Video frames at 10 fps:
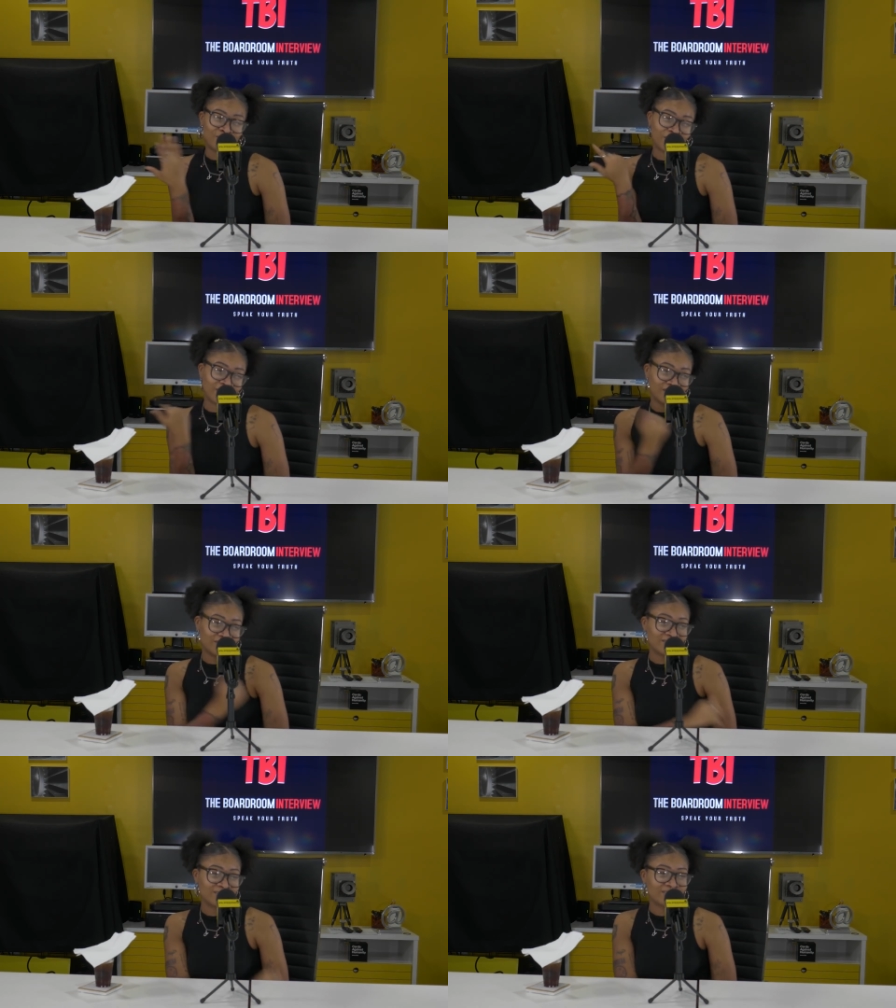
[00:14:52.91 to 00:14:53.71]
mine.
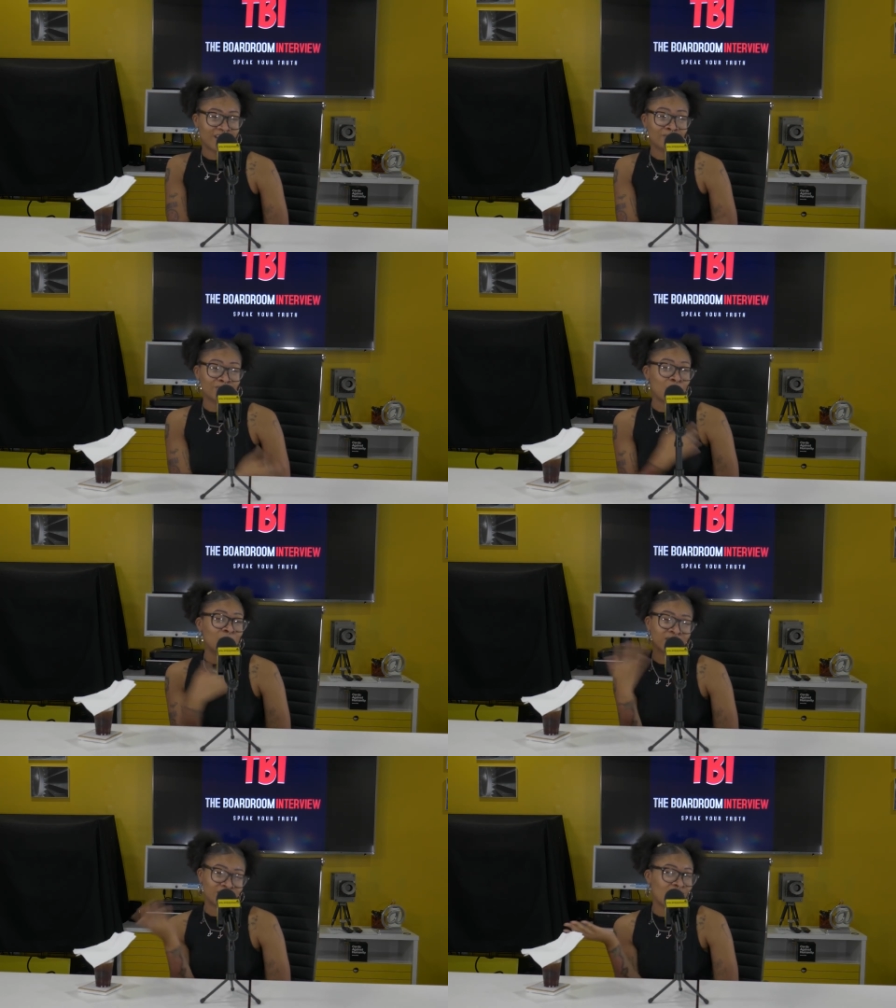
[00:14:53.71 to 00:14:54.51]
I'm so
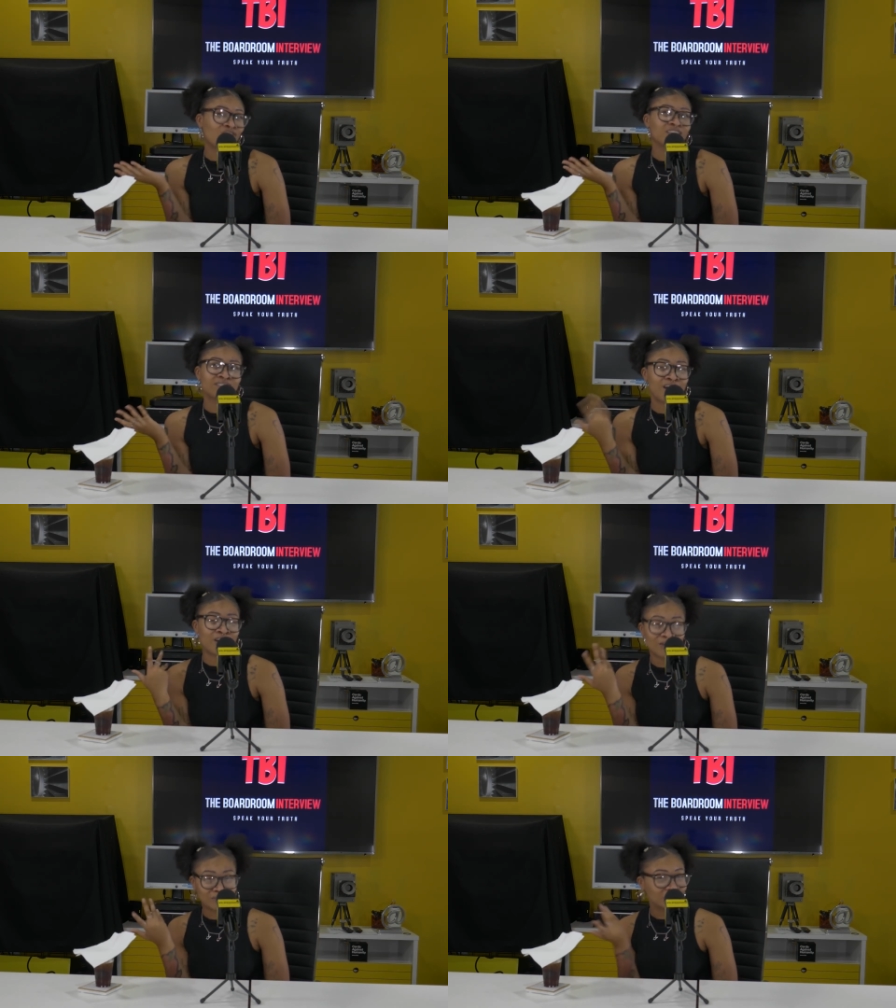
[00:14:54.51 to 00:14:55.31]
busy all the
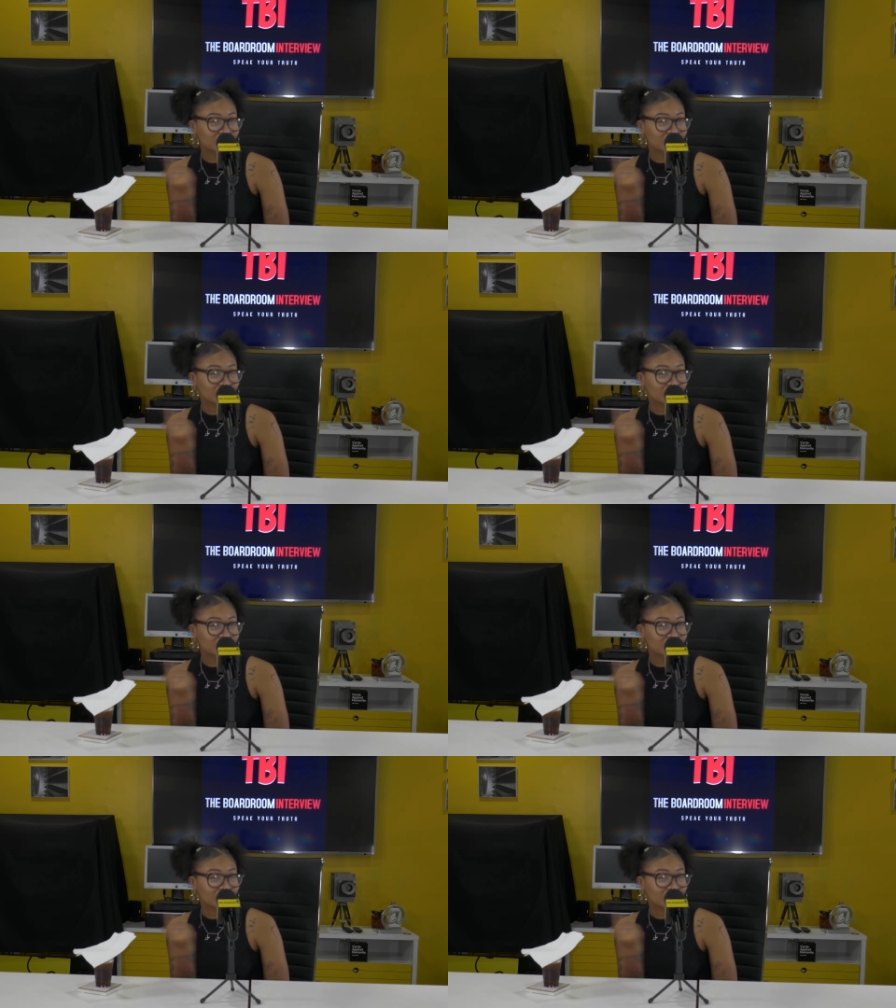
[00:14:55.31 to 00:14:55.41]
time,